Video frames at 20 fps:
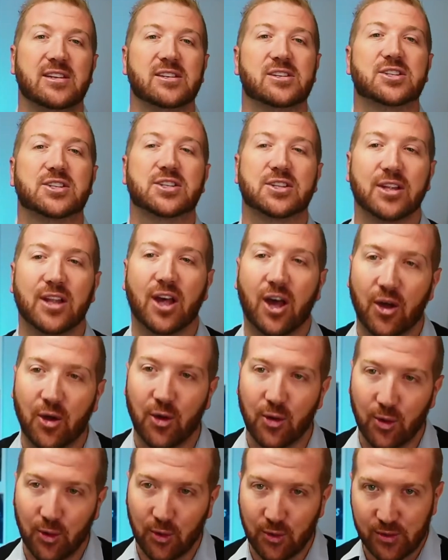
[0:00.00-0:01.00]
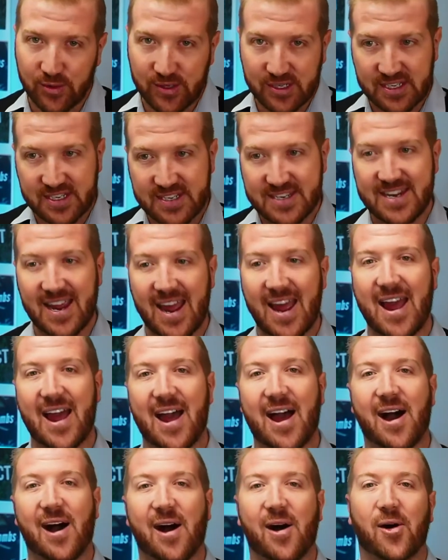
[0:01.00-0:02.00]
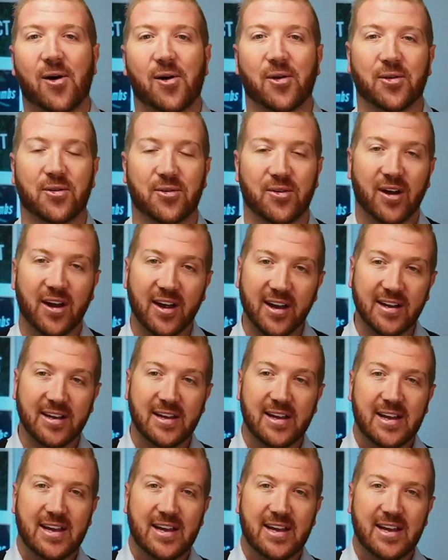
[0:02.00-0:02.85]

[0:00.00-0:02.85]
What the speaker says: slows down, right?